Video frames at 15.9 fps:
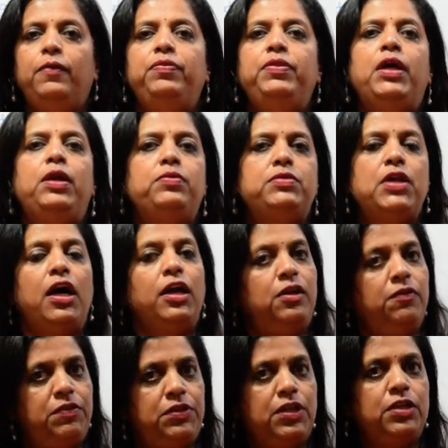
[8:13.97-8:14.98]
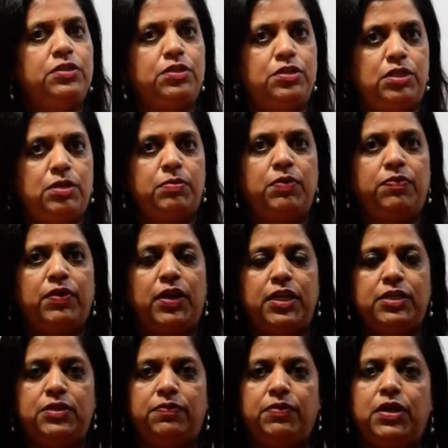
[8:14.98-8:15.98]
That was the artificial system of
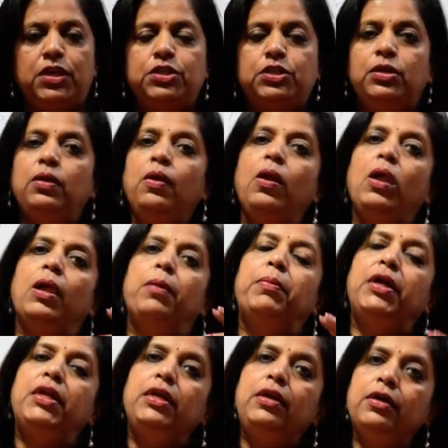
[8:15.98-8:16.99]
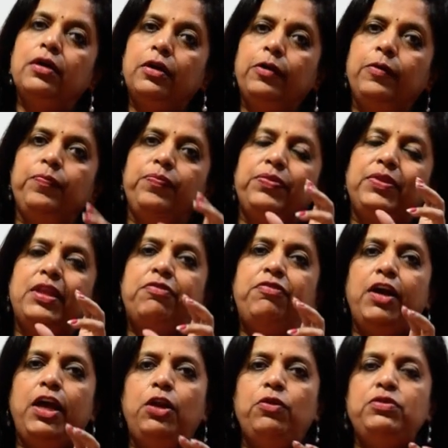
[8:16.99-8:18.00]
classification. But here the
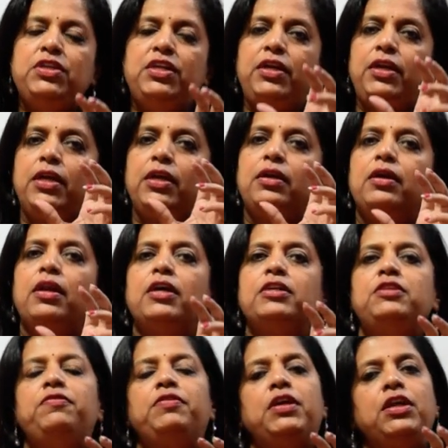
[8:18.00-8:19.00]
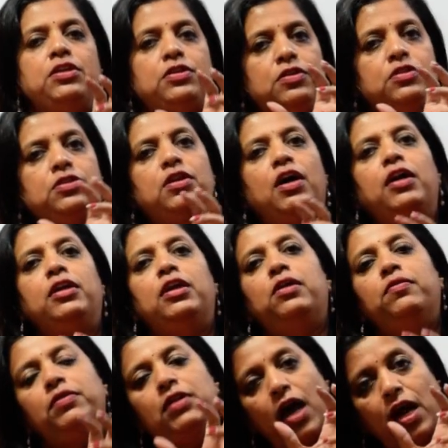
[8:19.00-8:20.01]
phylogenetic classification started
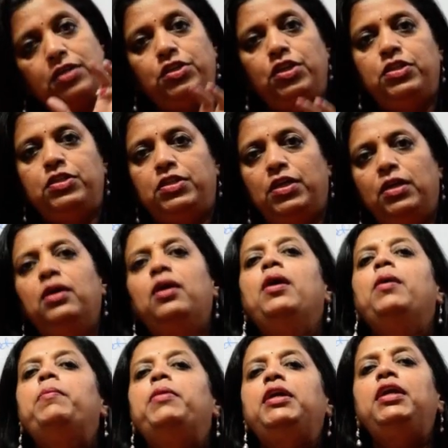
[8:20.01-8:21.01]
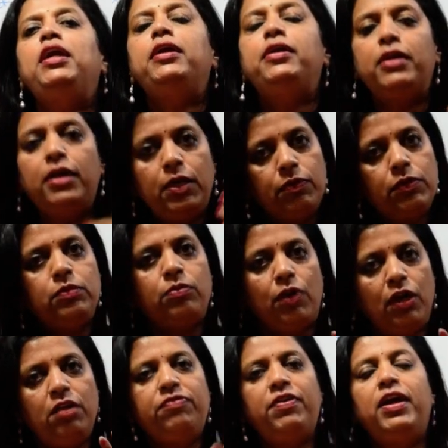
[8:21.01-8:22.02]
with Hutchinson, but later it was
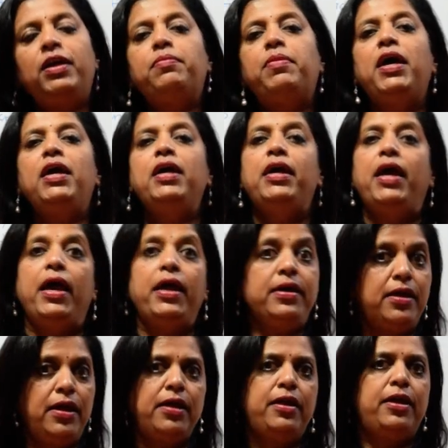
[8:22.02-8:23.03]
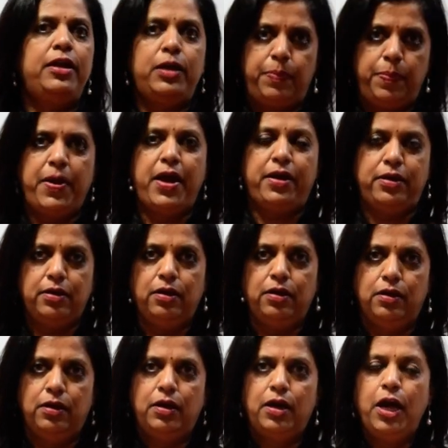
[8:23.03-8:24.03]
modified by Engler and Prandtl.
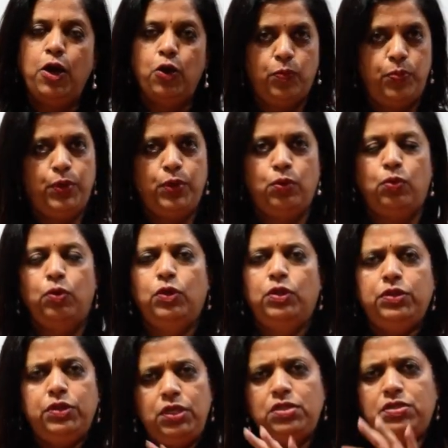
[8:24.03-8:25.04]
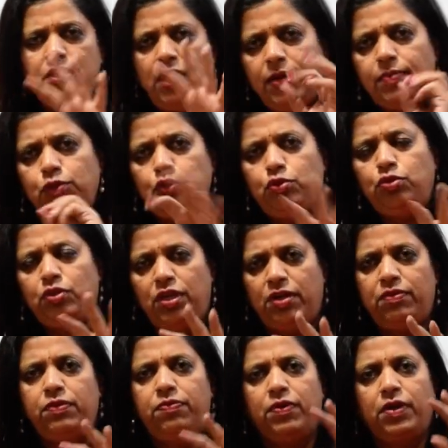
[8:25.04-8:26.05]
I hope you know. These names you should
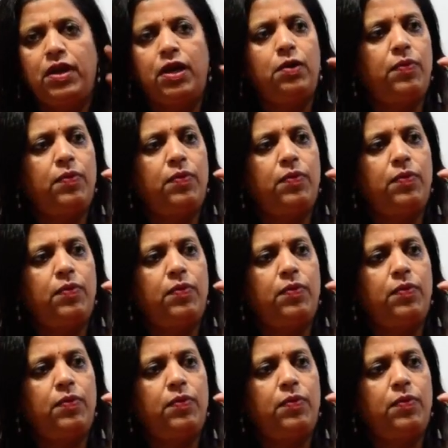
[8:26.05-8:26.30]
never forget.